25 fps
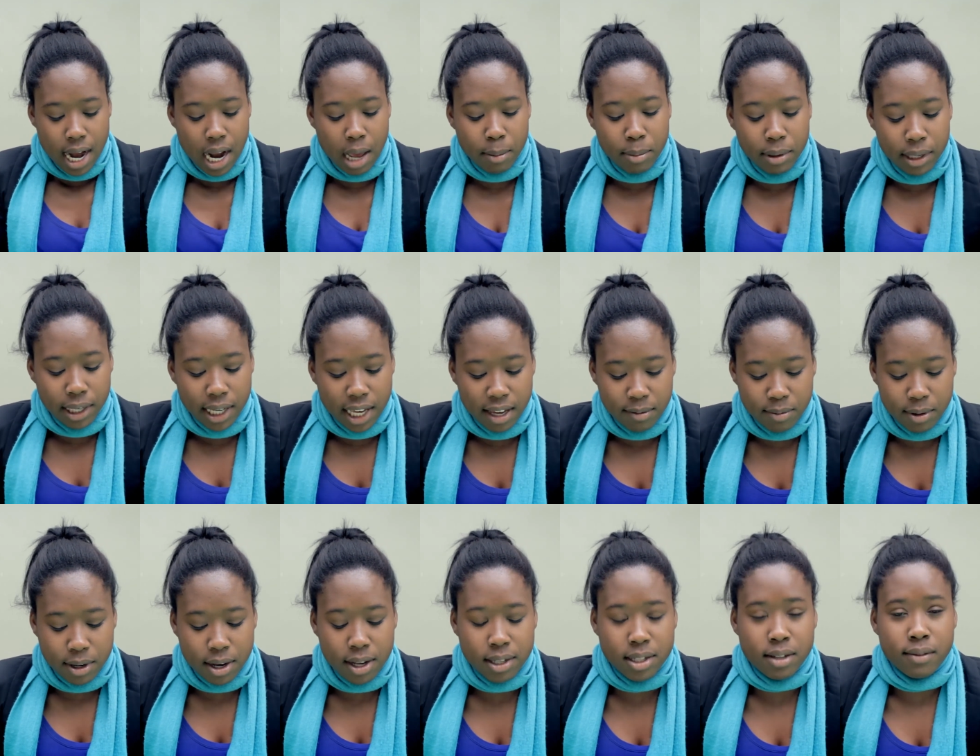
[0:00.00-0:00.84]
I
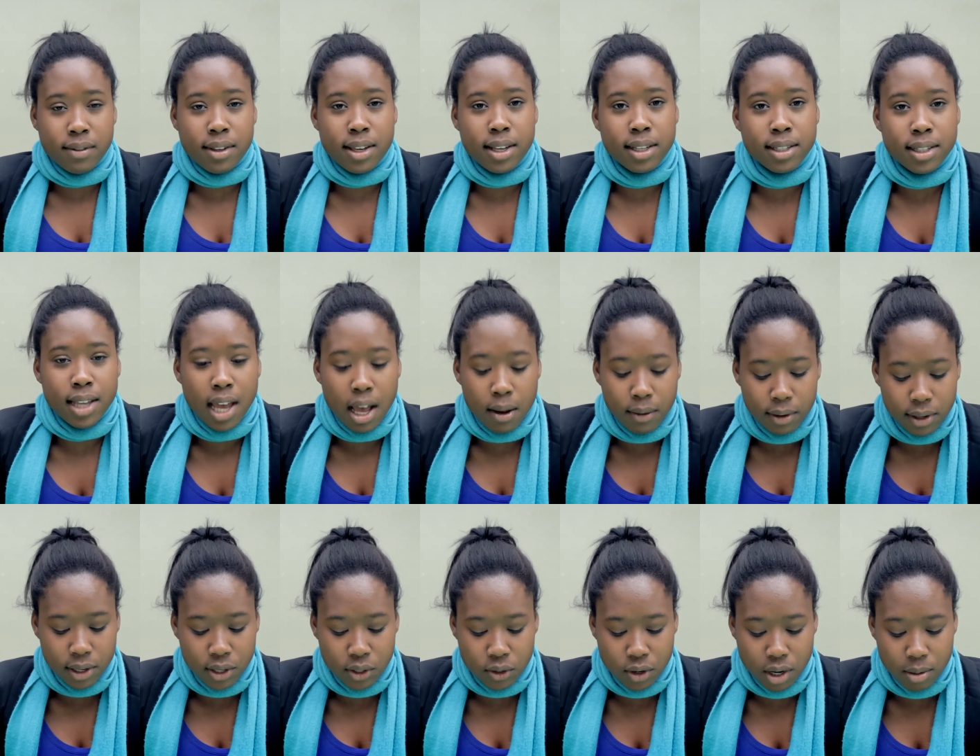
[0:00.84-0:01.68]
believe because of this, I
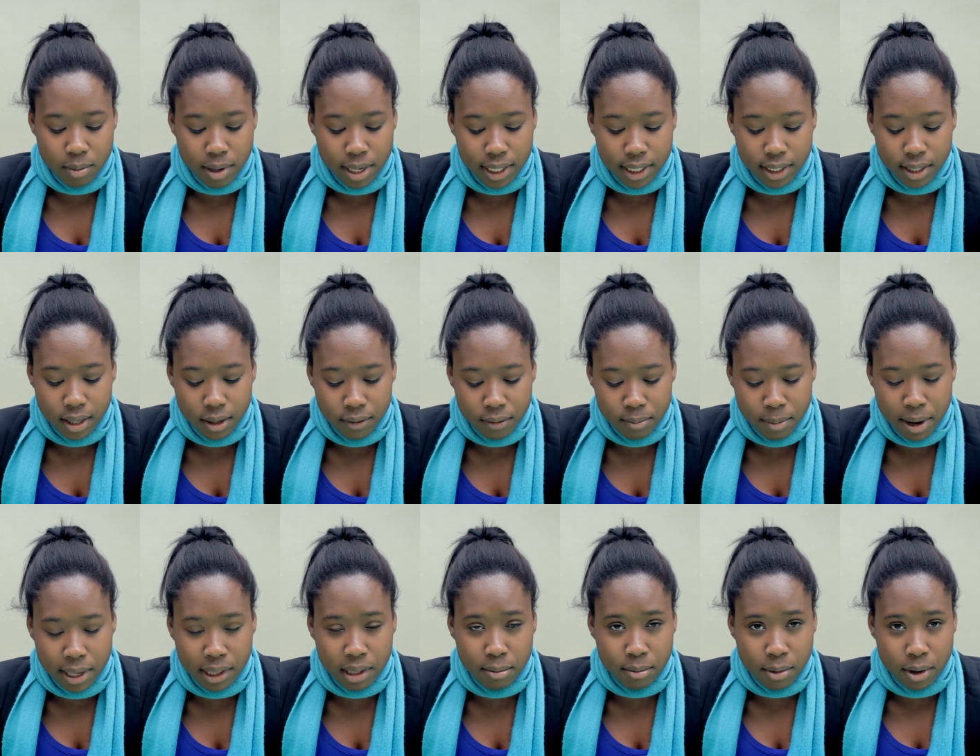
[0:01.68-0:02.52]
will enjoy myself
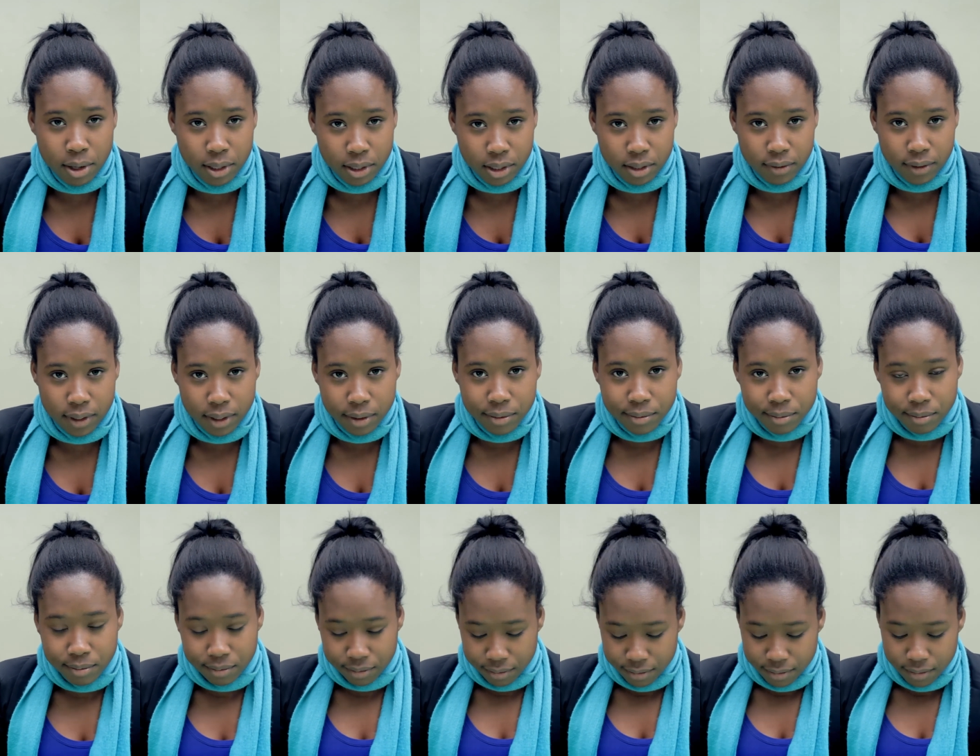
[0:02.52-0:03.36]
and make the most of
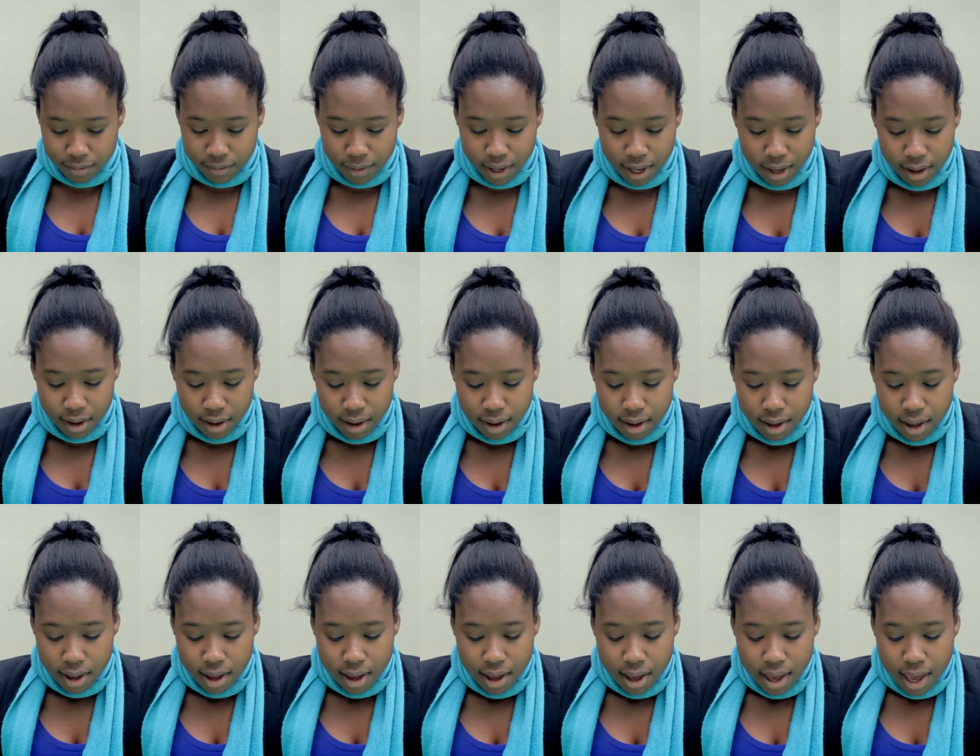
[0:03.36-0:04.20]

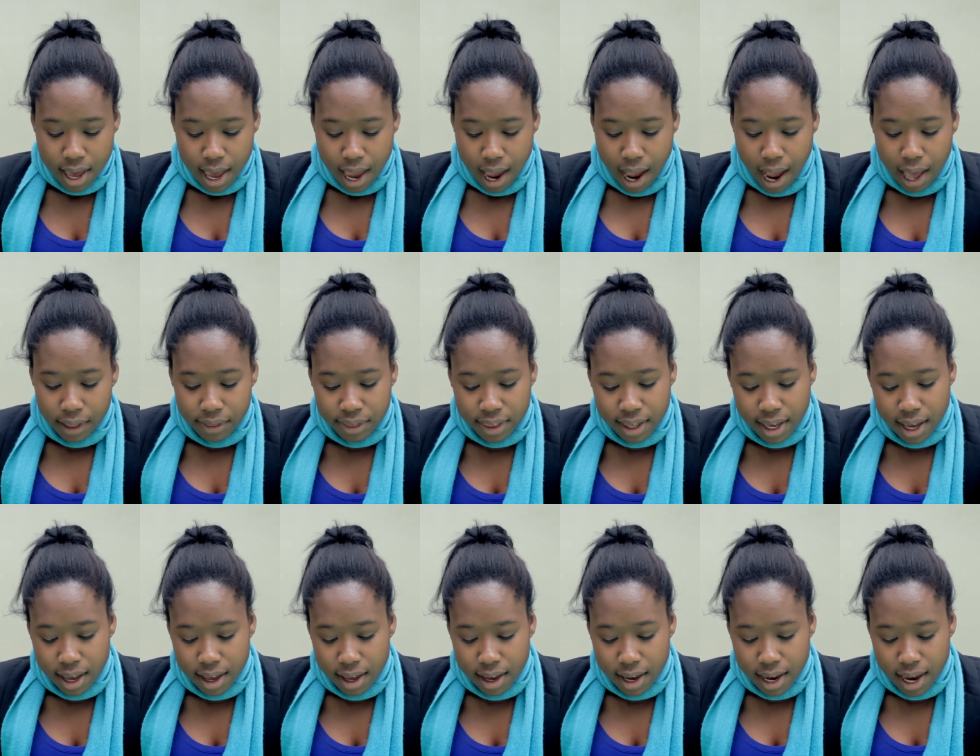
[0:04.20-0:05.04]

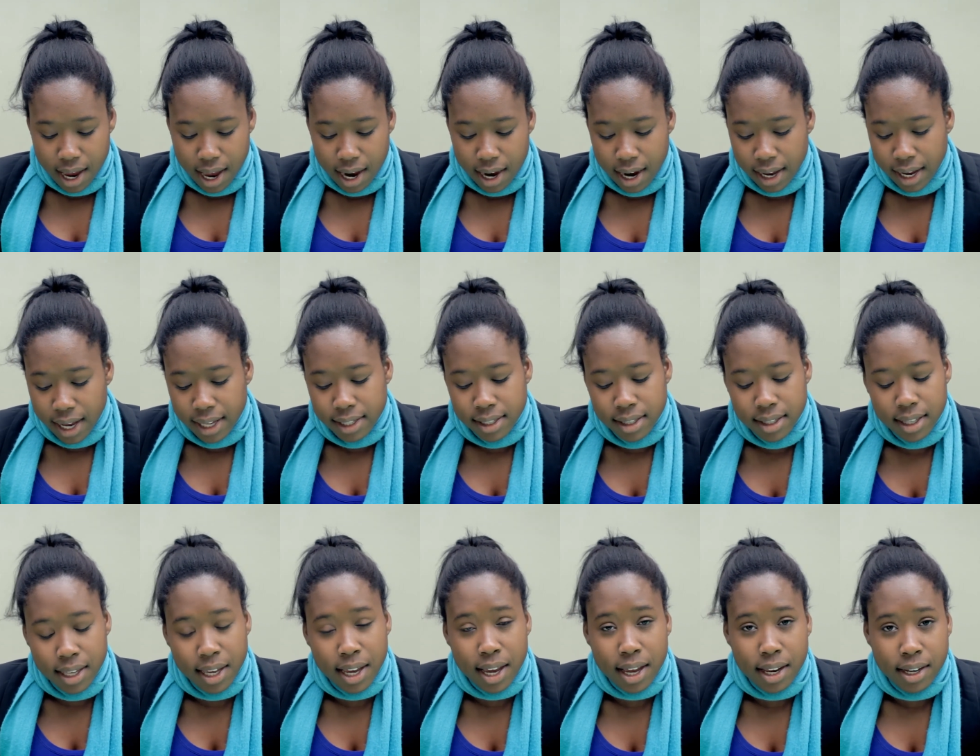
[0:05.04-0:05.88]
it. And I guess
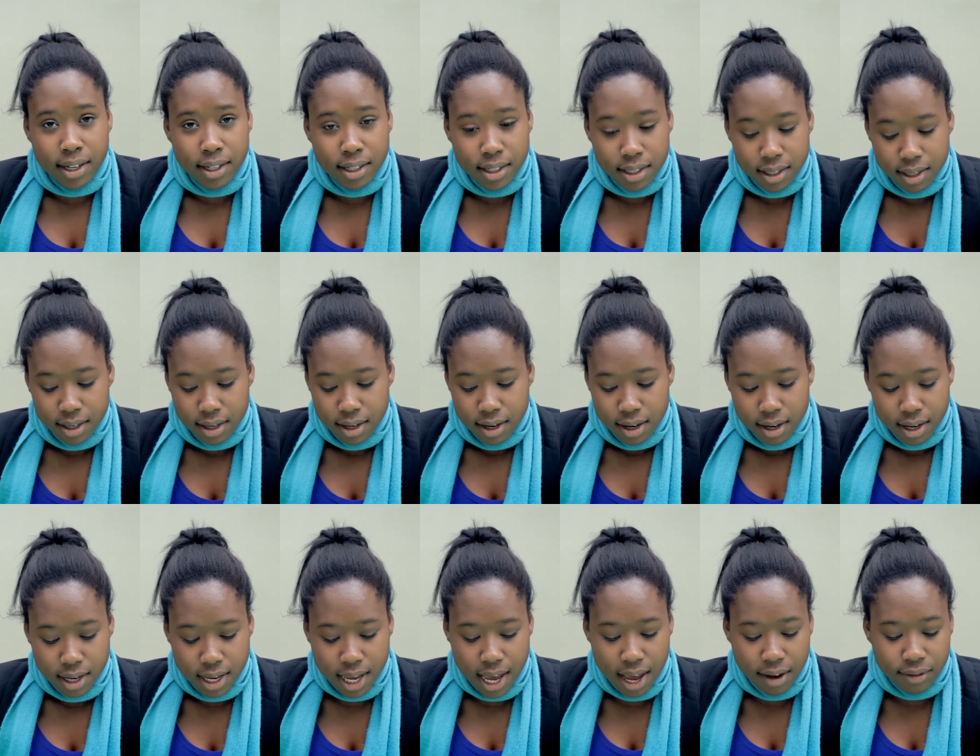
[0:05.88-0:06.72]
in the end,
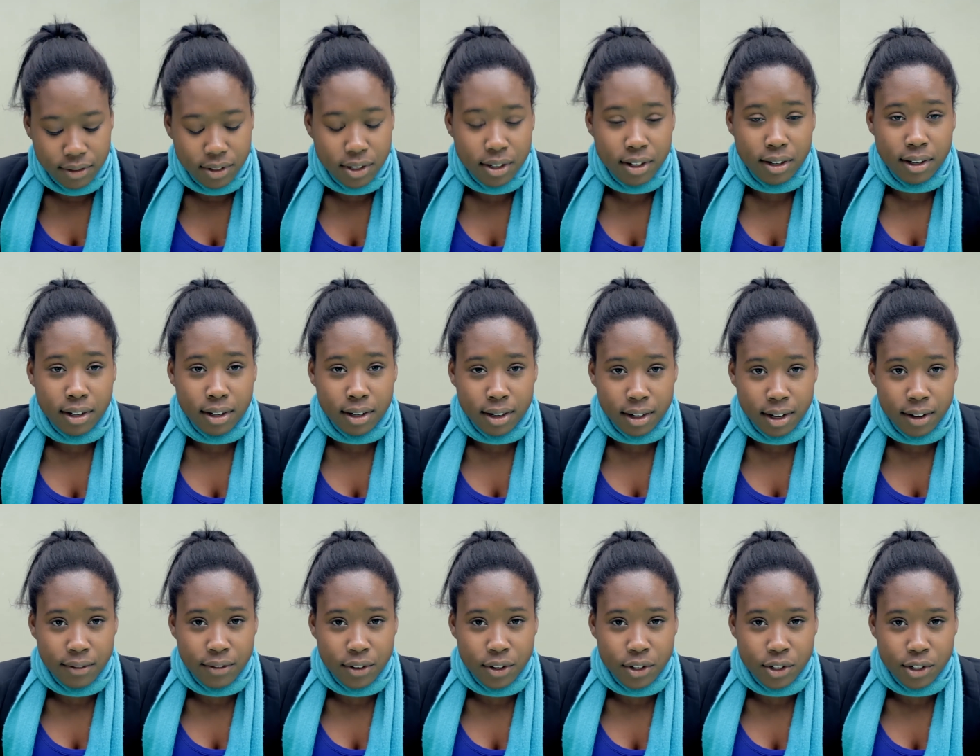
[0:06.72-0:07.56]
you have to
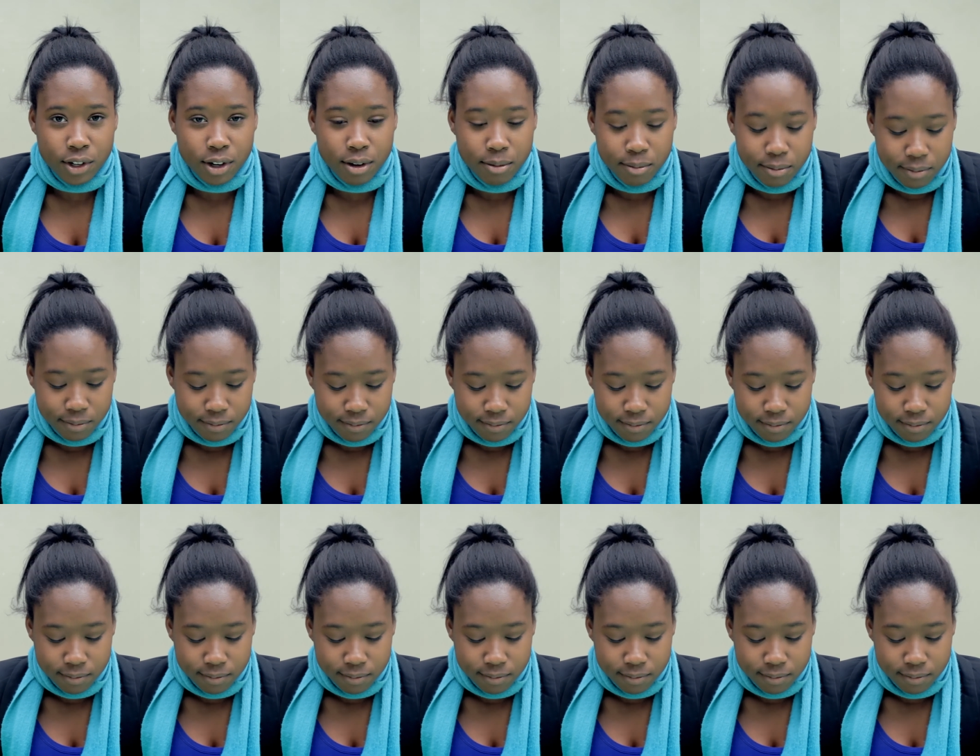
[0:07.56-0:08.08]
love your job.